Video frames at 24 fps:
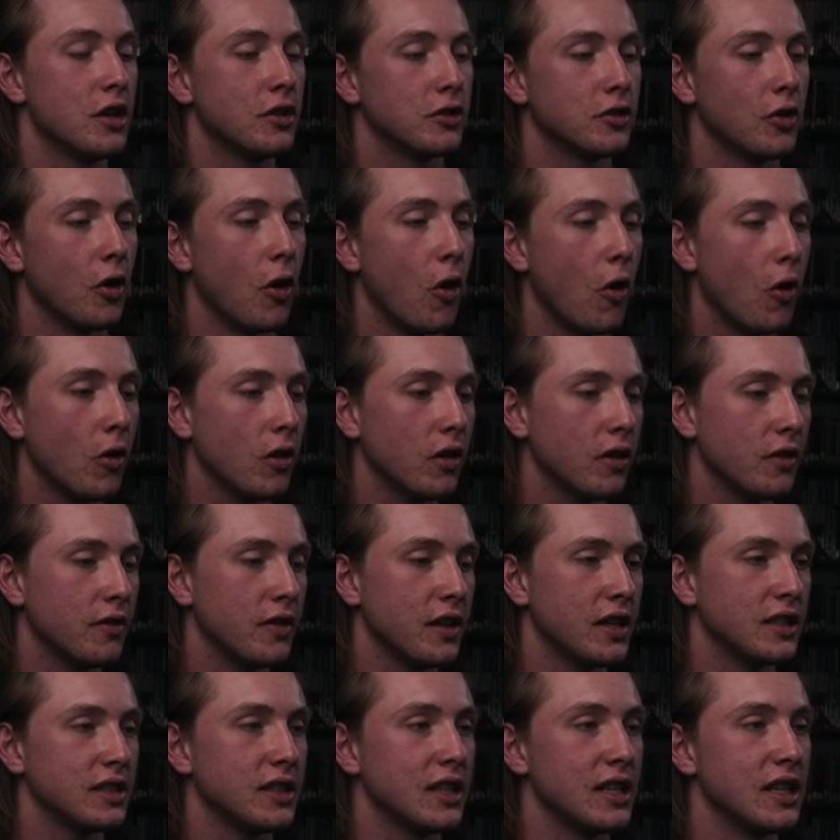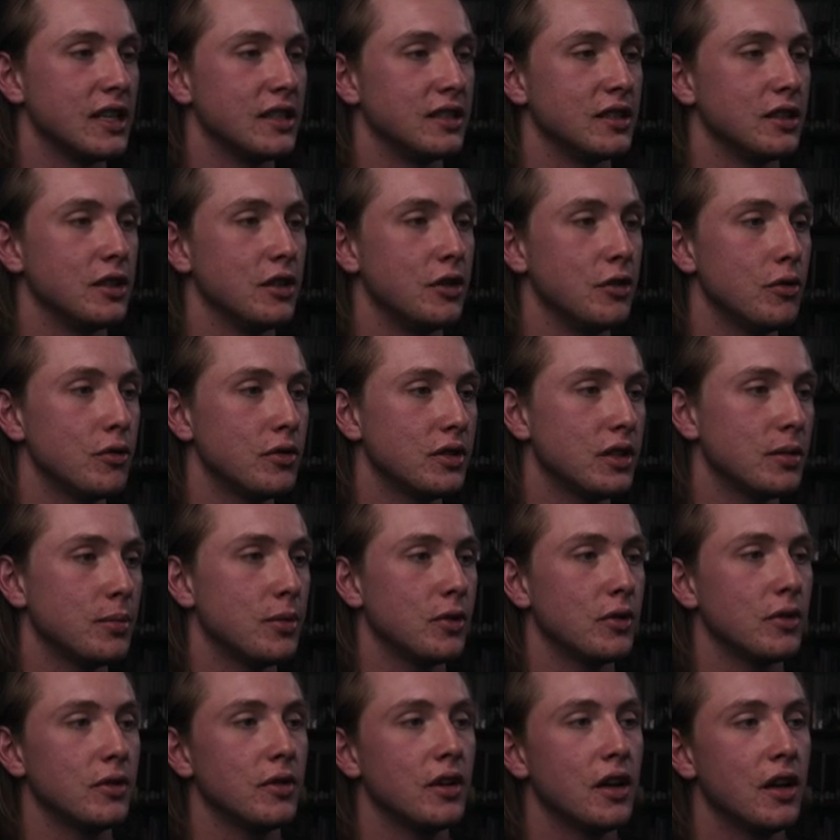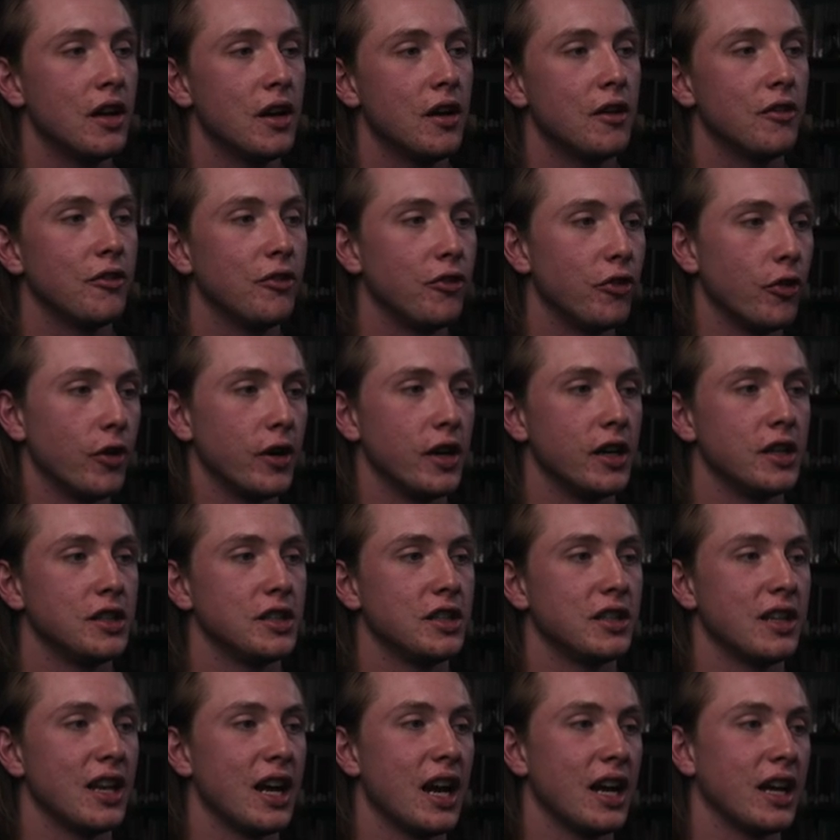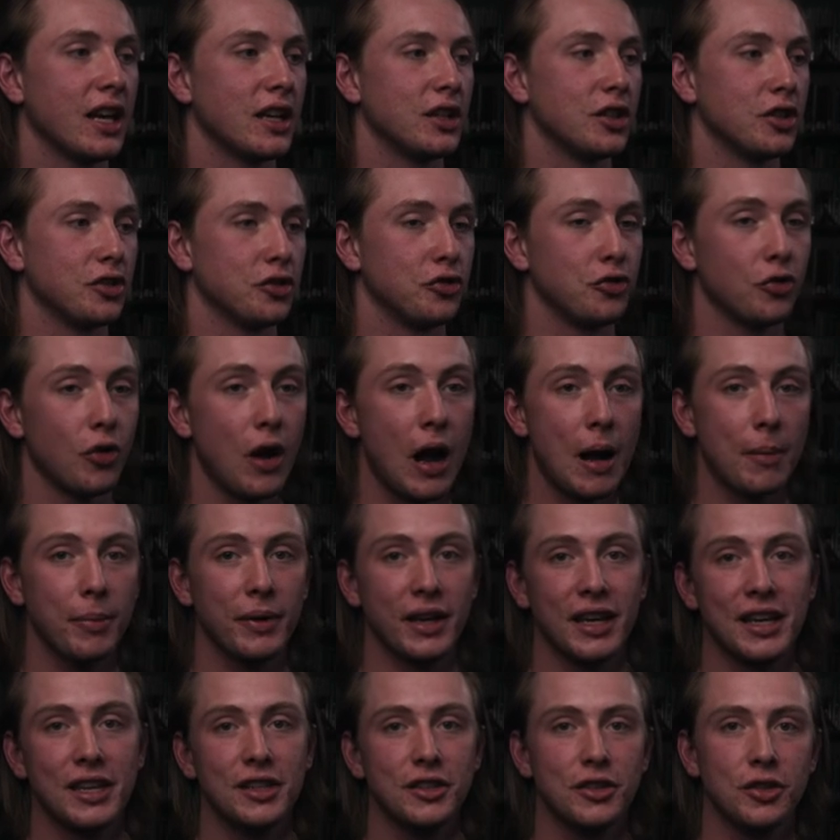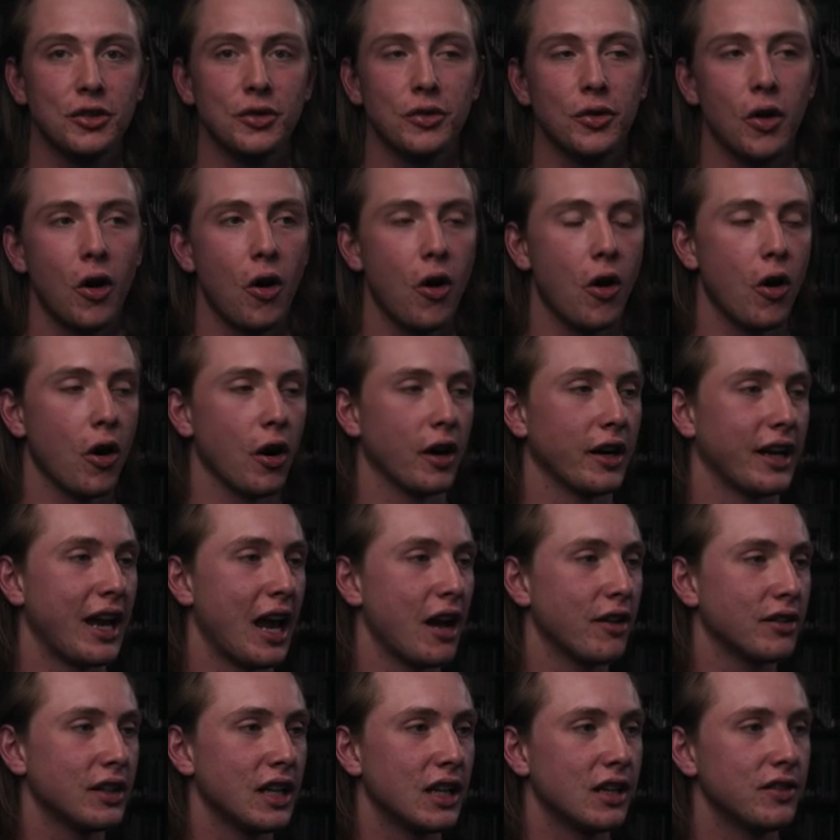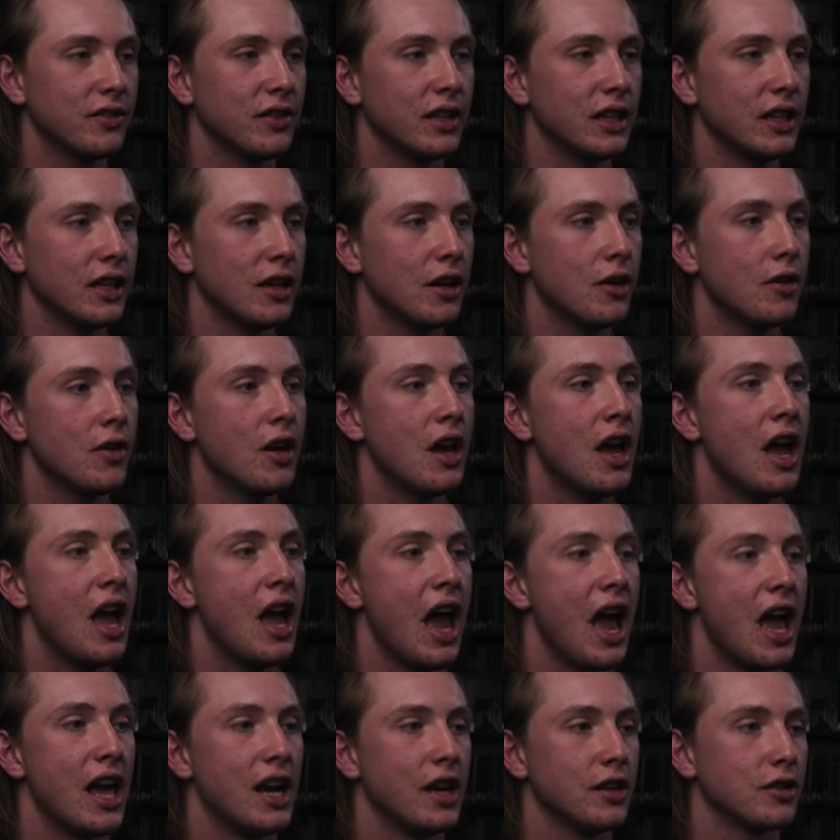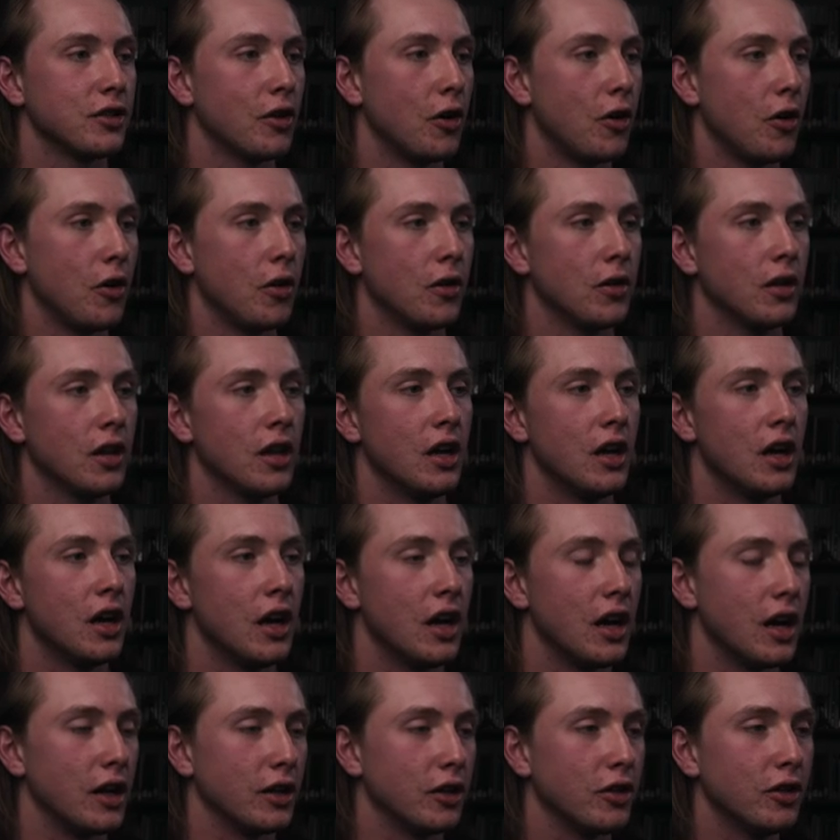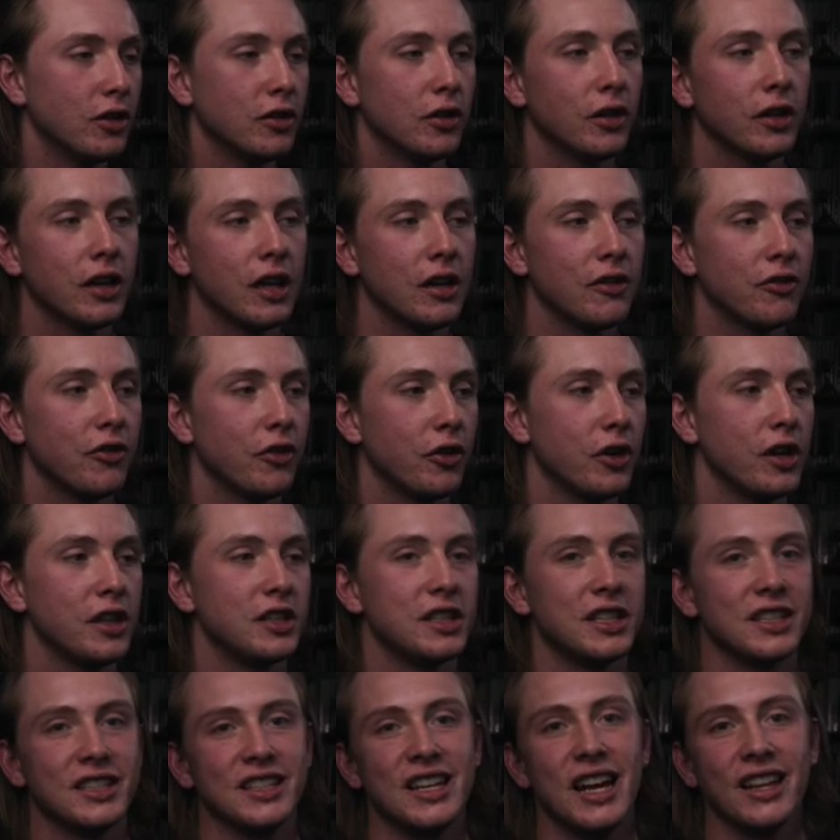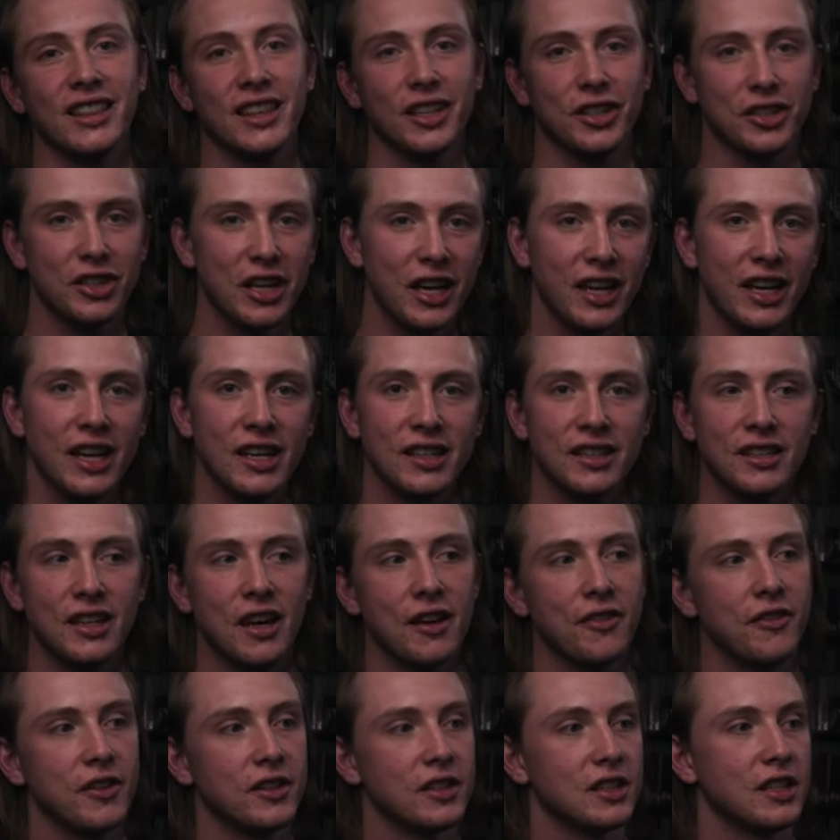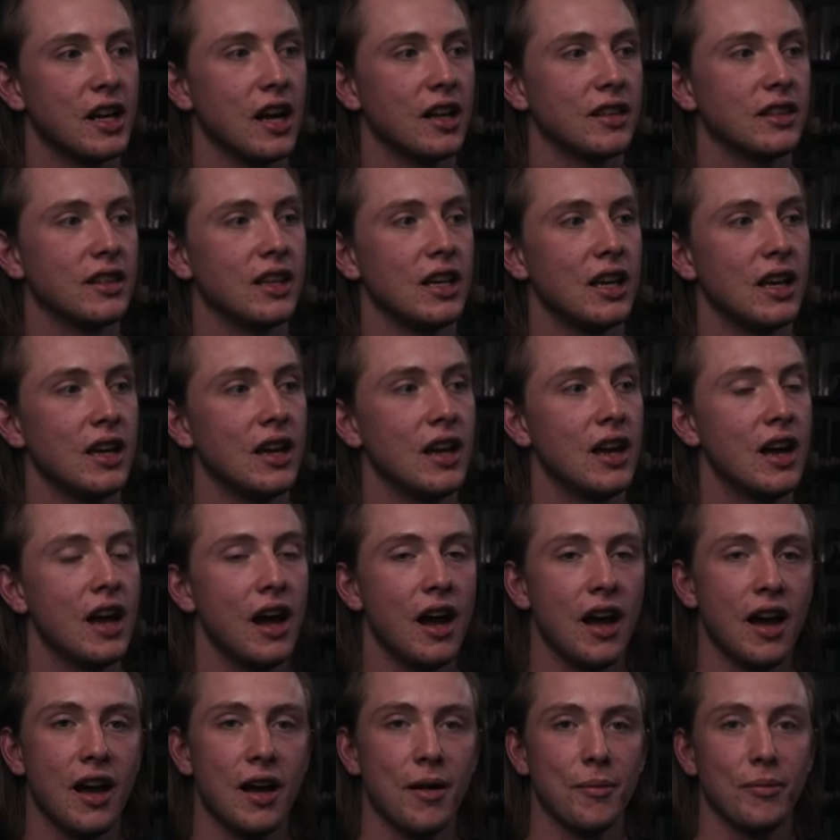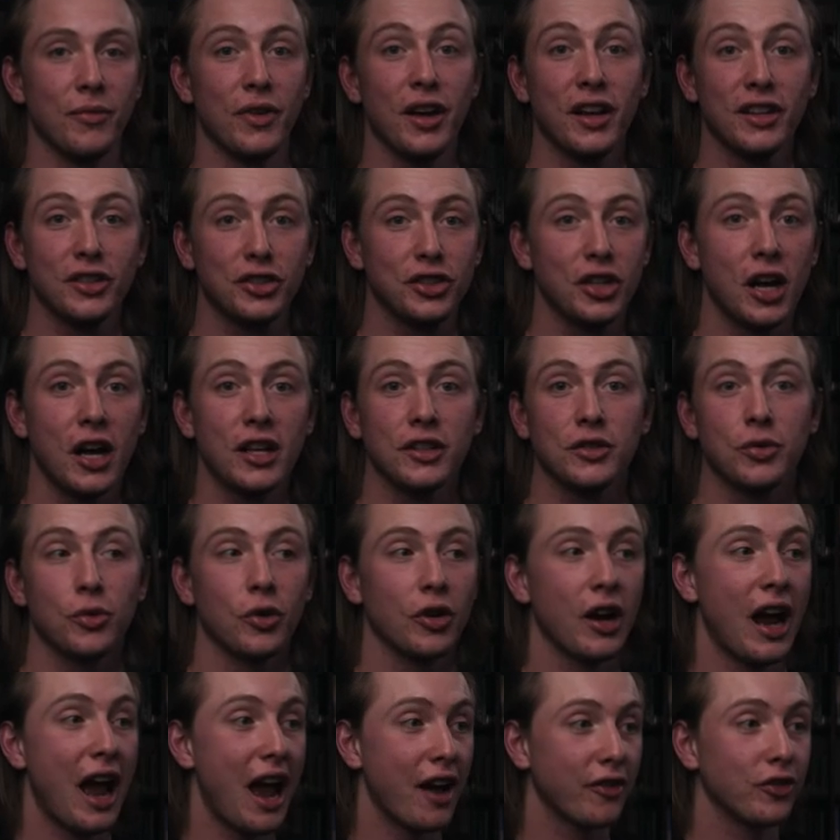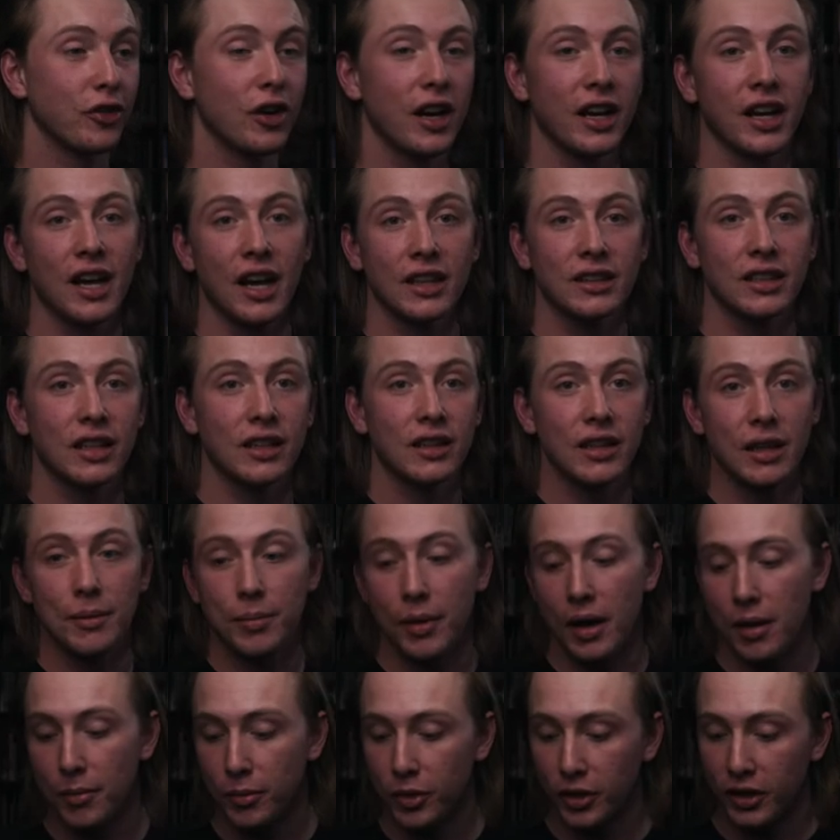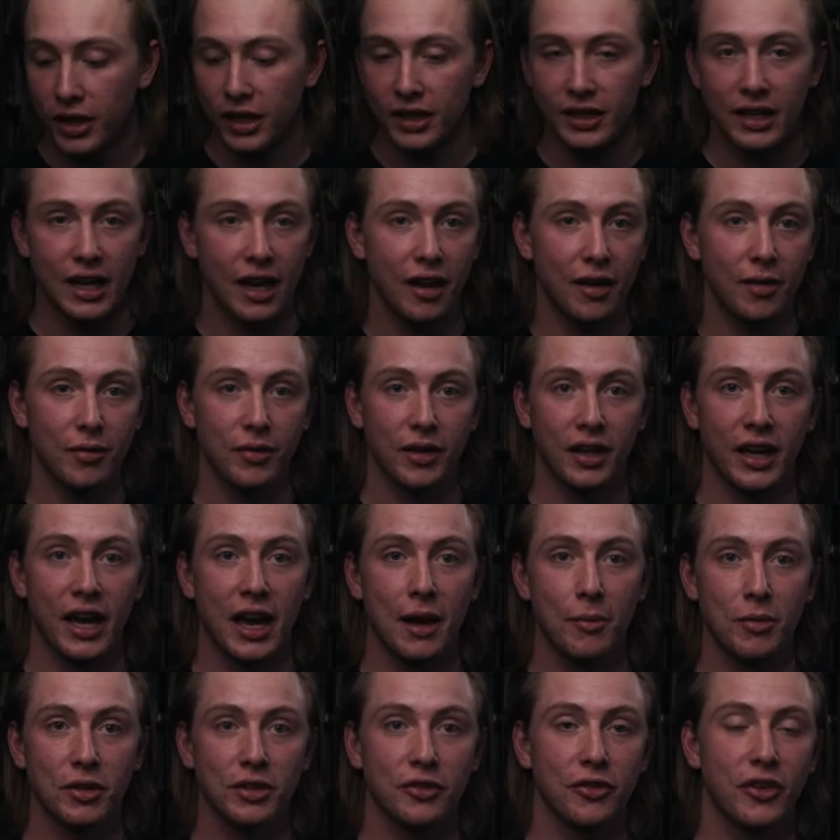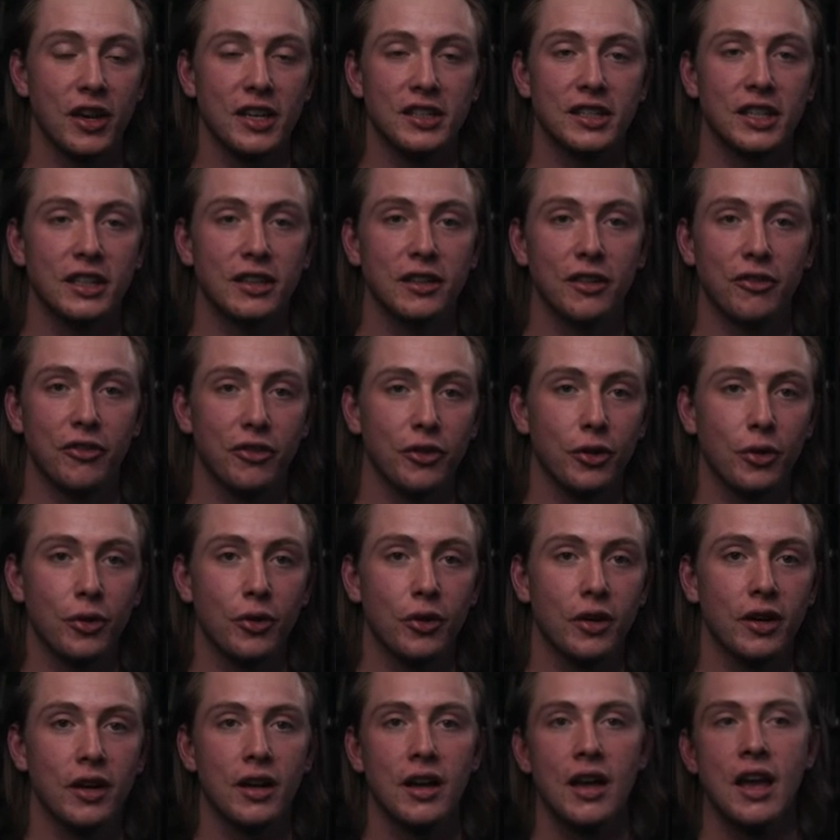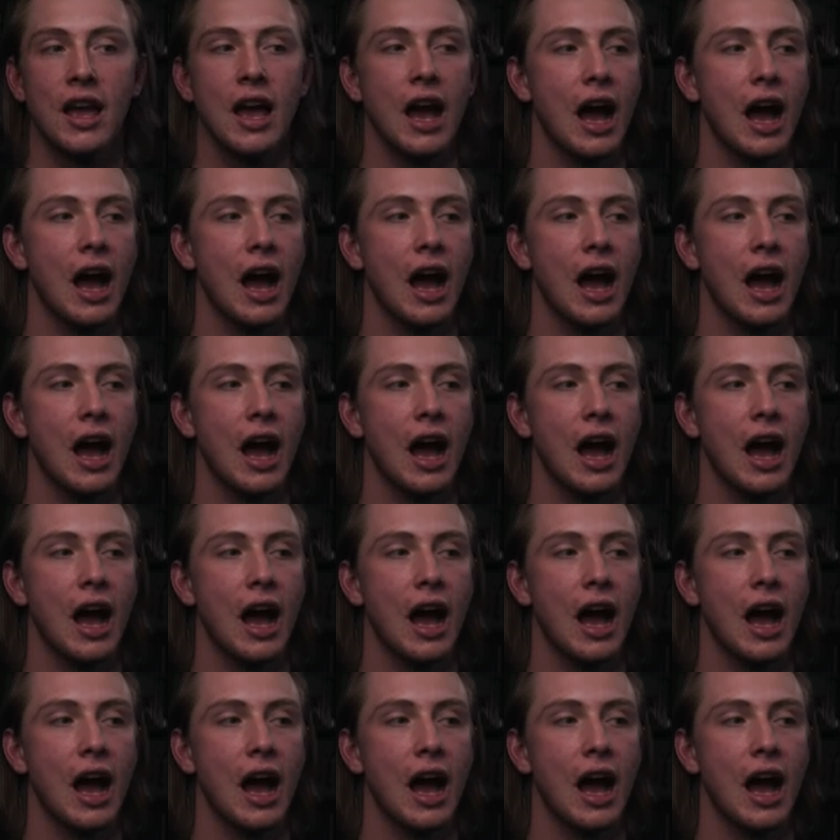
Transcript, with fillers: So all of this is usable footage that I can just drop into our countdown video and it's all uh, good looking footage. It's not the shaky stuff. It's not the um, shots where after I got the clip, I'm looking down, the camera's facing the floor.